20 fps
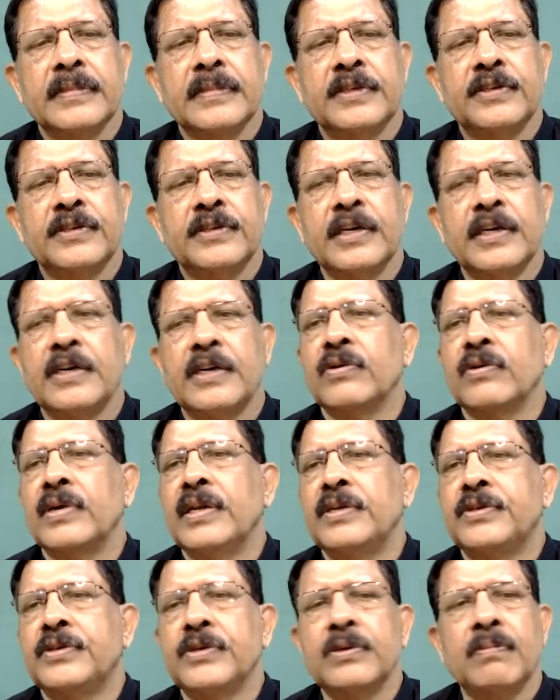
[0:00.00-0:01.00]
is
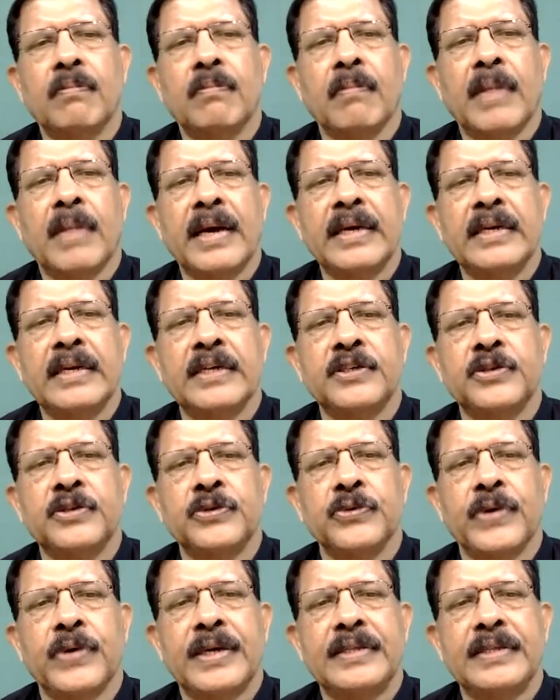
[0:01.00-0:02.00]
equal to minus
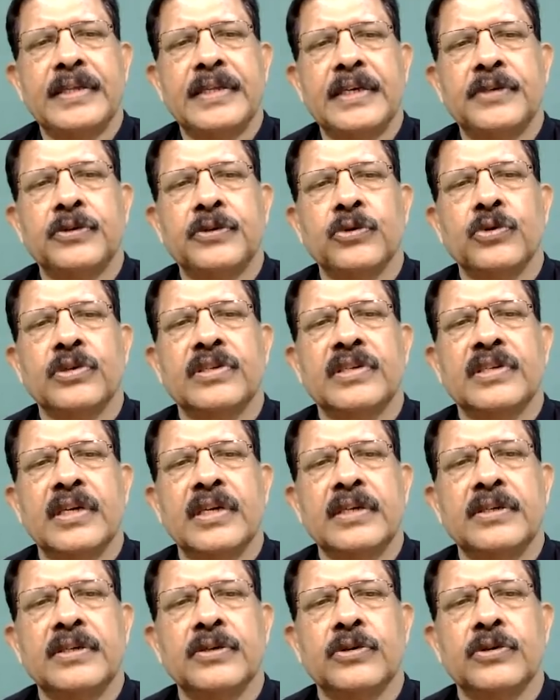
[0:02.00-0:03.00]
2I. These two
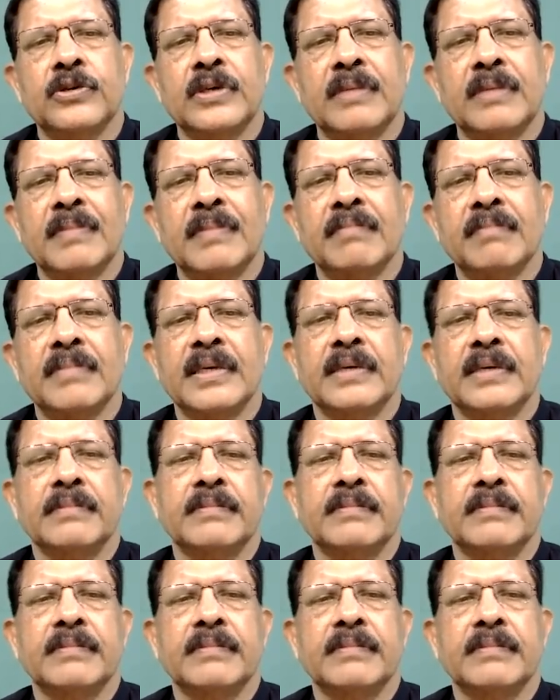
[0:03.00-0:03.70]
results you should remember.